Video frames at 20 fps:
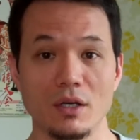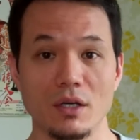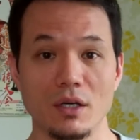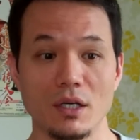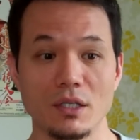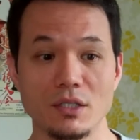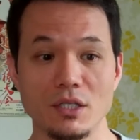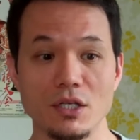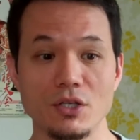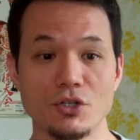
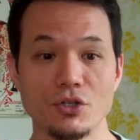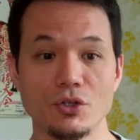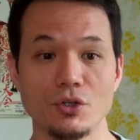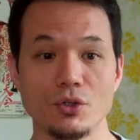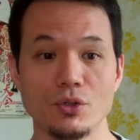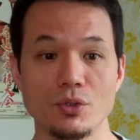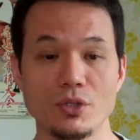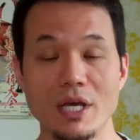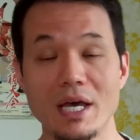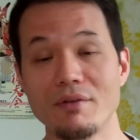a teacher
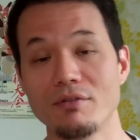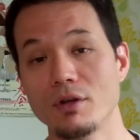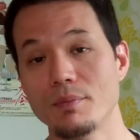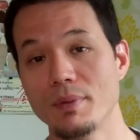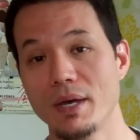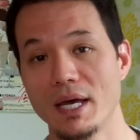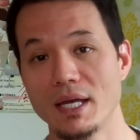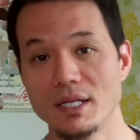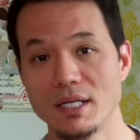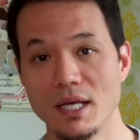who's having a
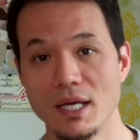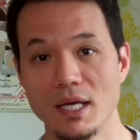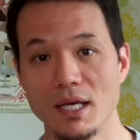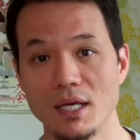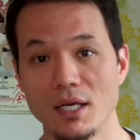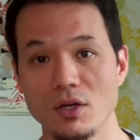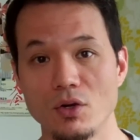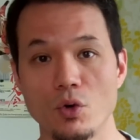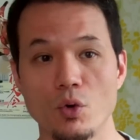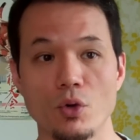bad
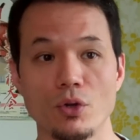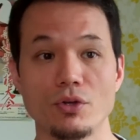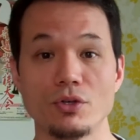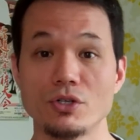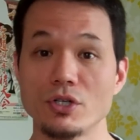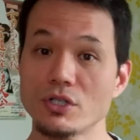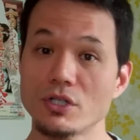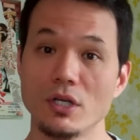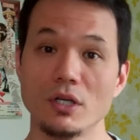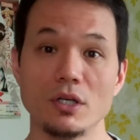day, or they're
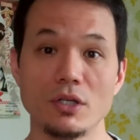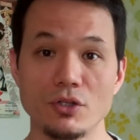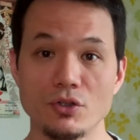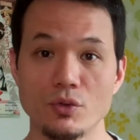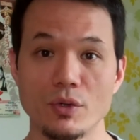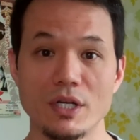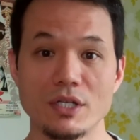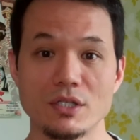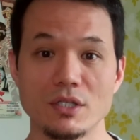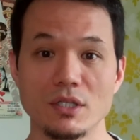just
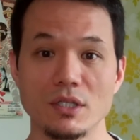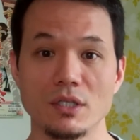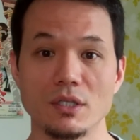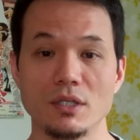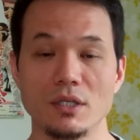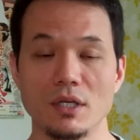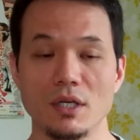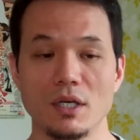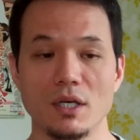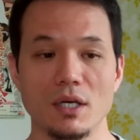uninterested,
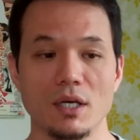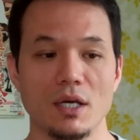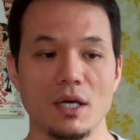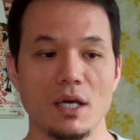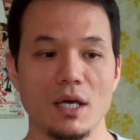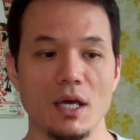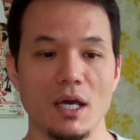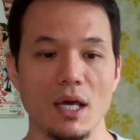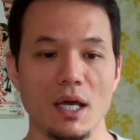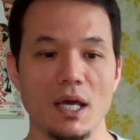
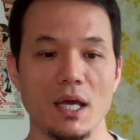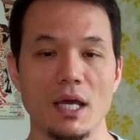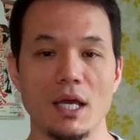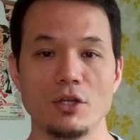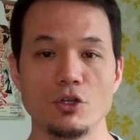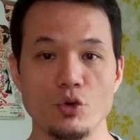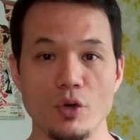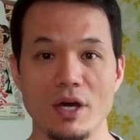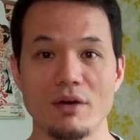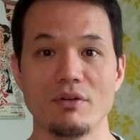
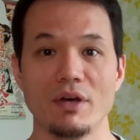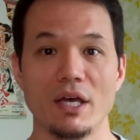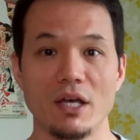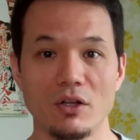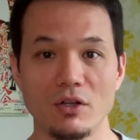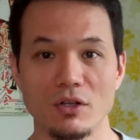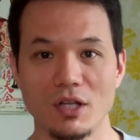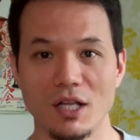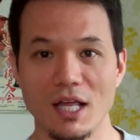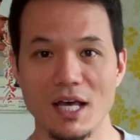and you have a
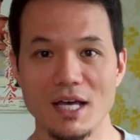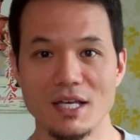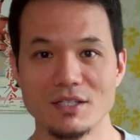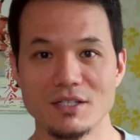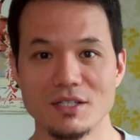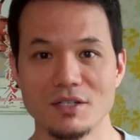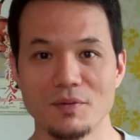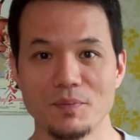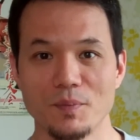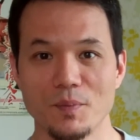hell
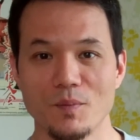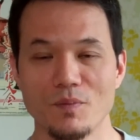class,